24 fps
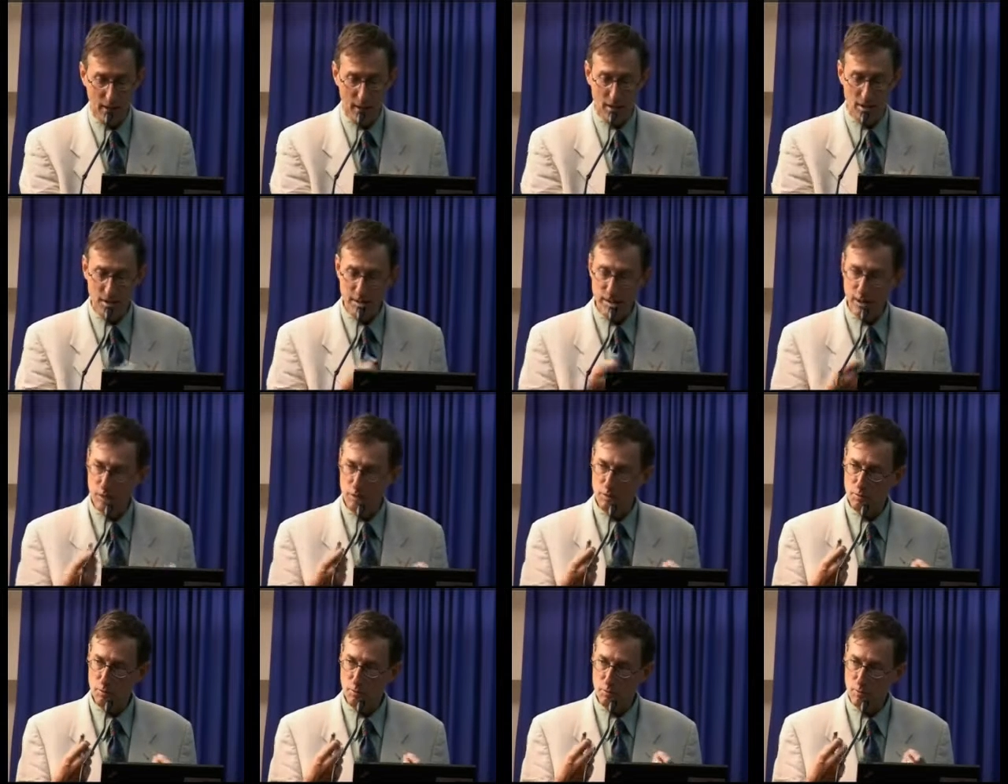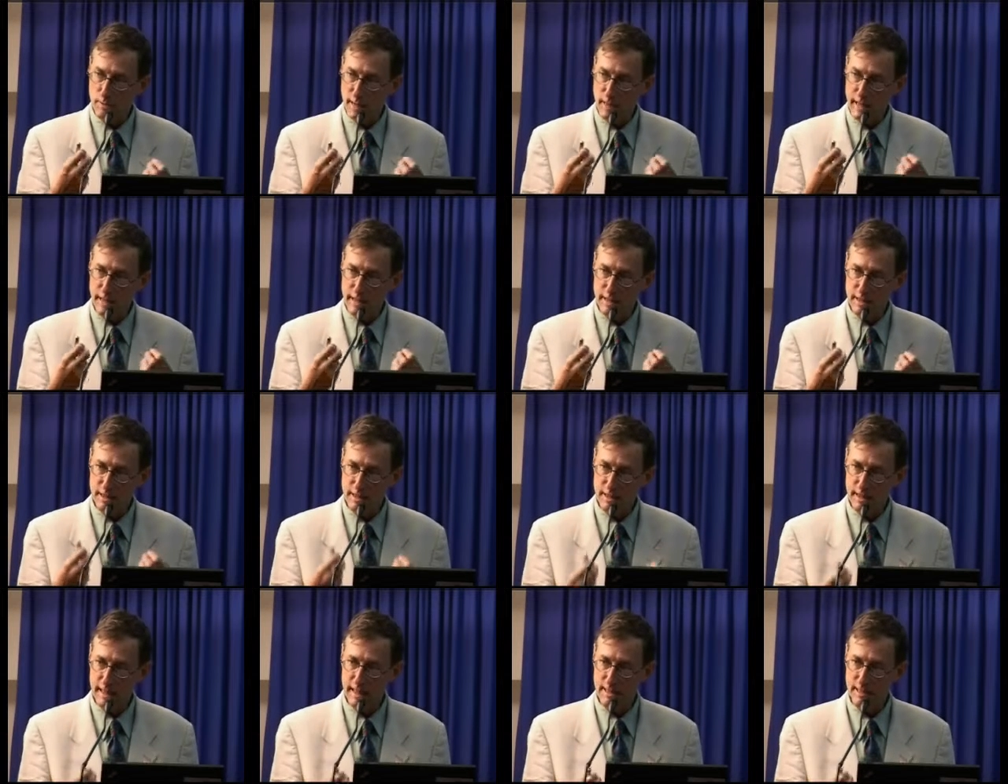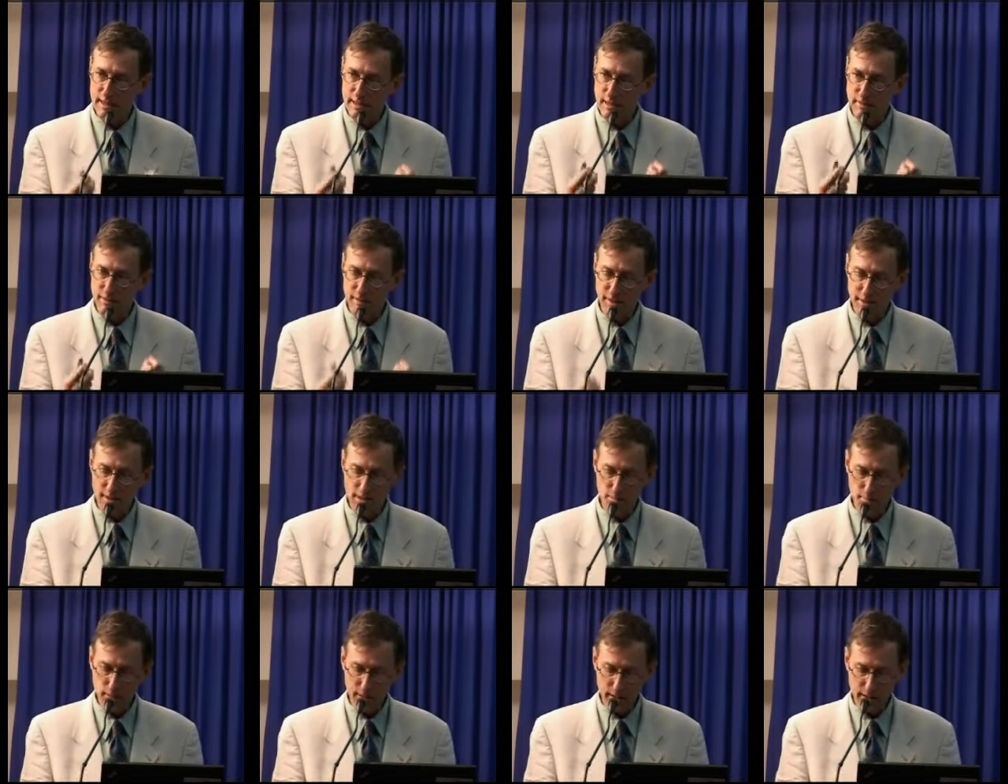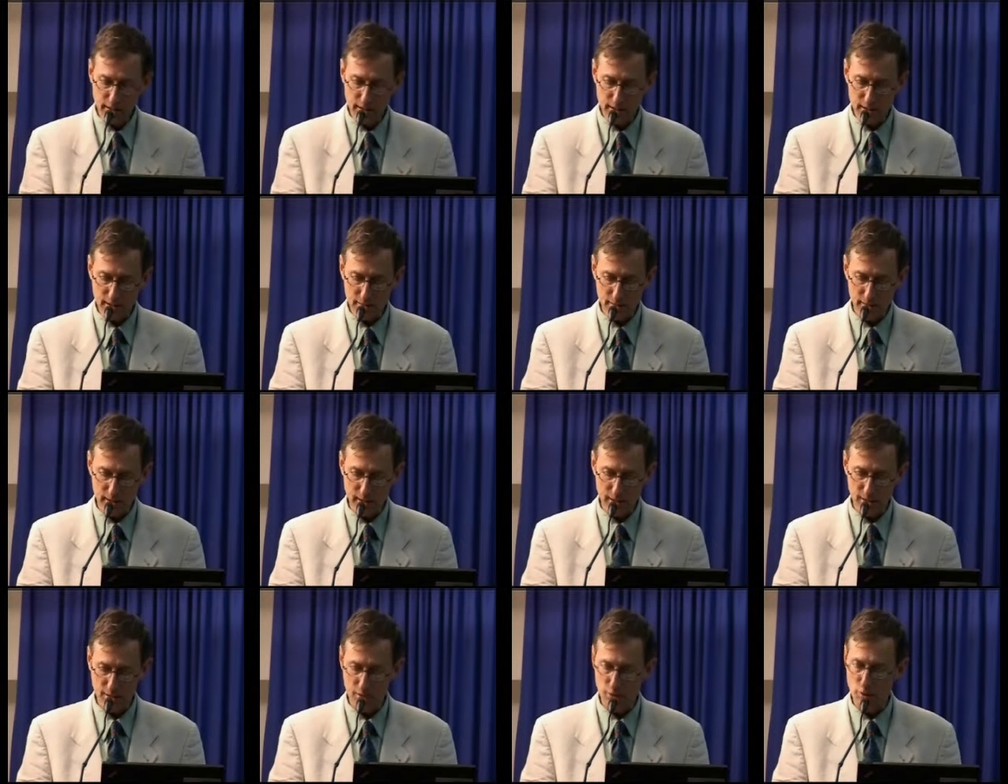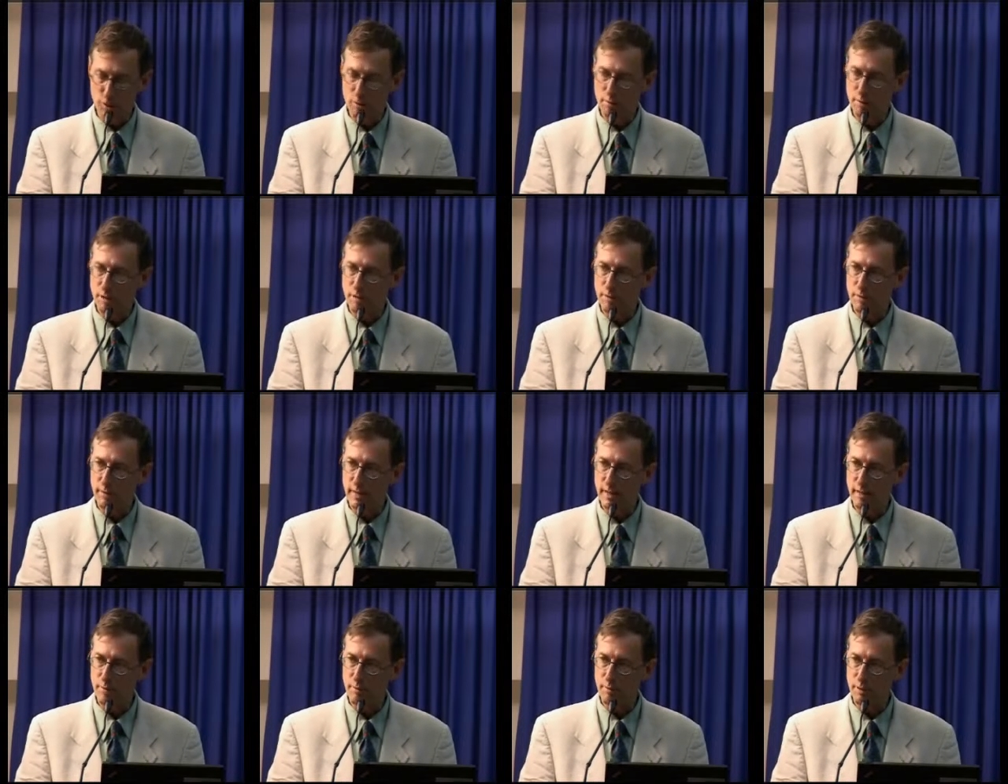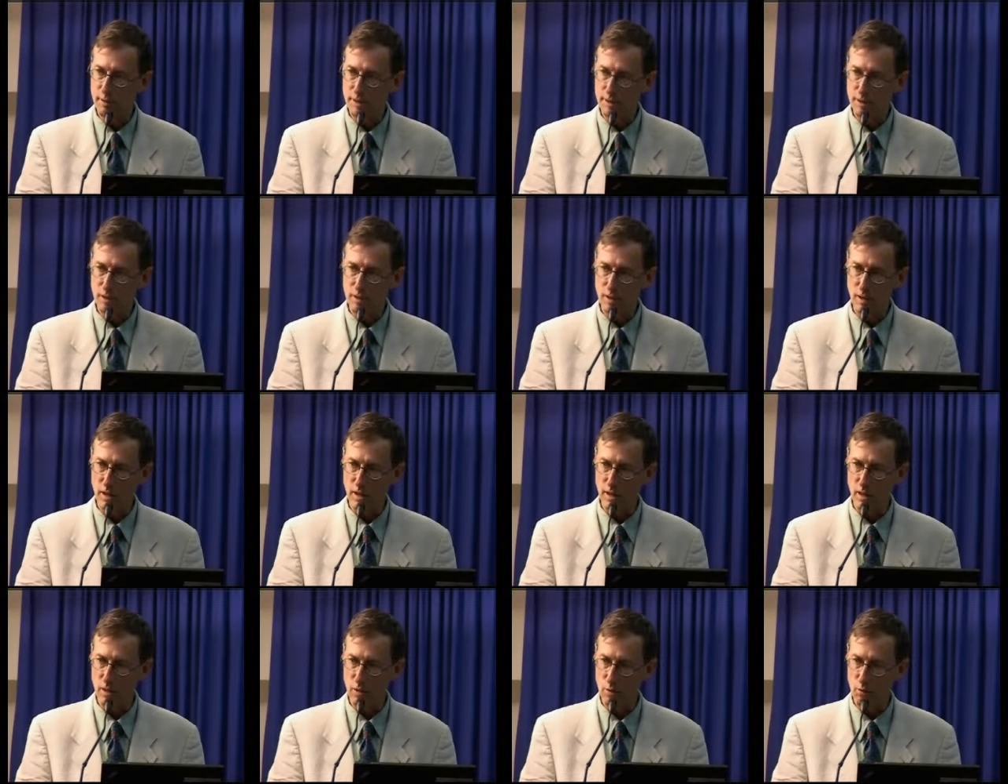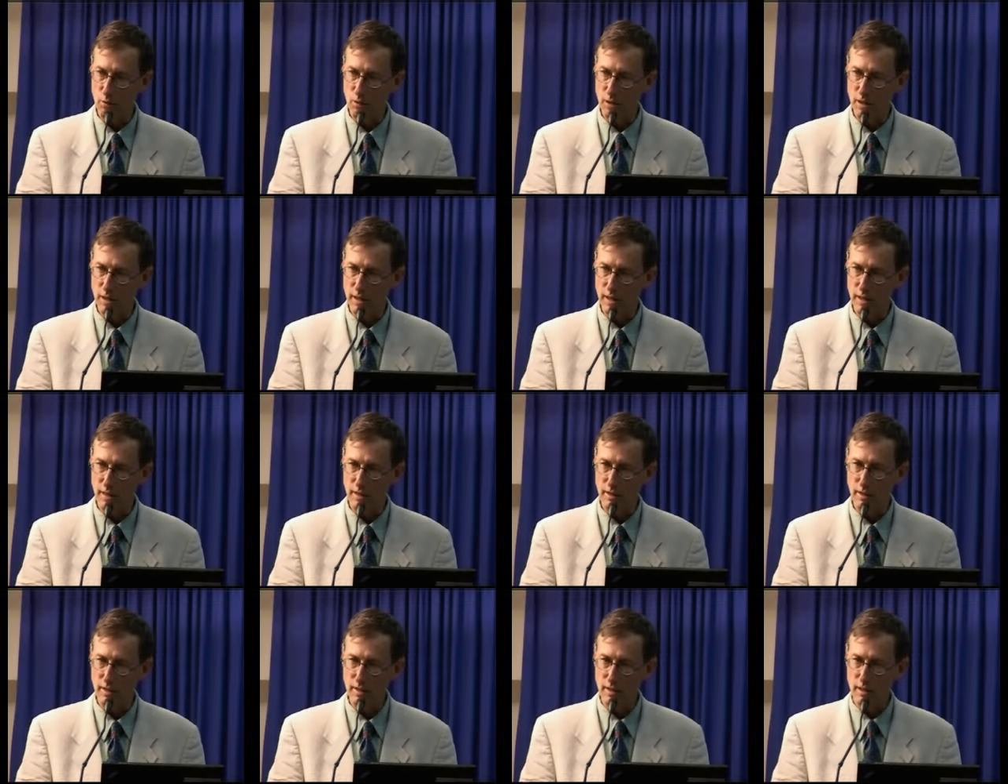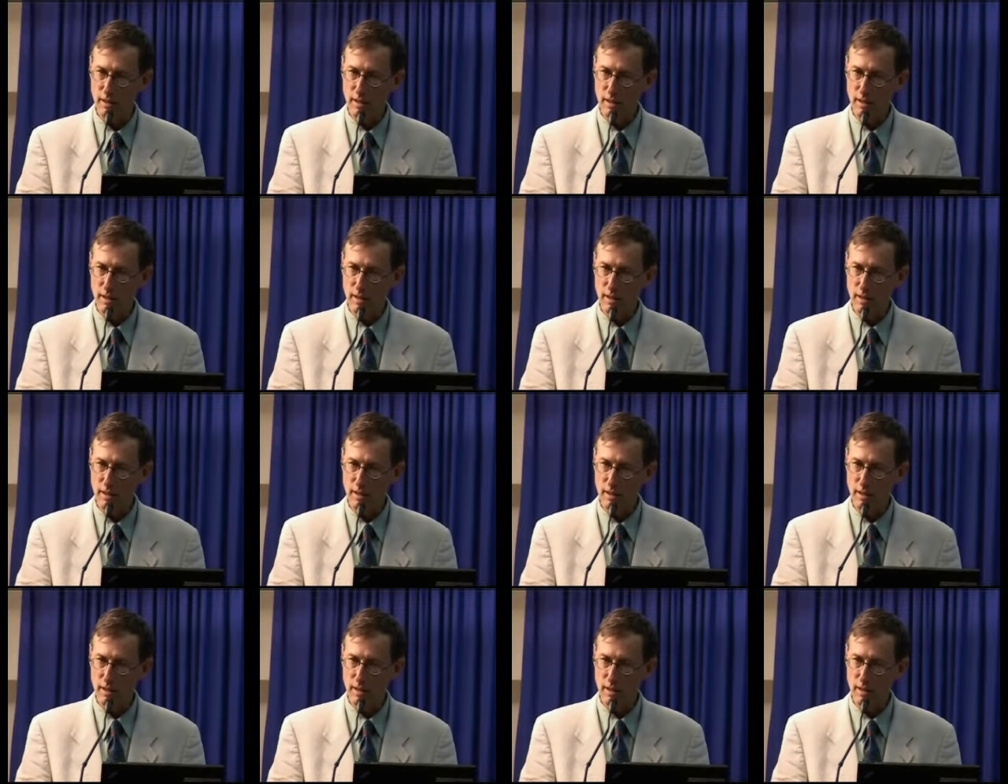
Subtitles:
So, in a sense, the fundamentals of ITU have been around with us a long while.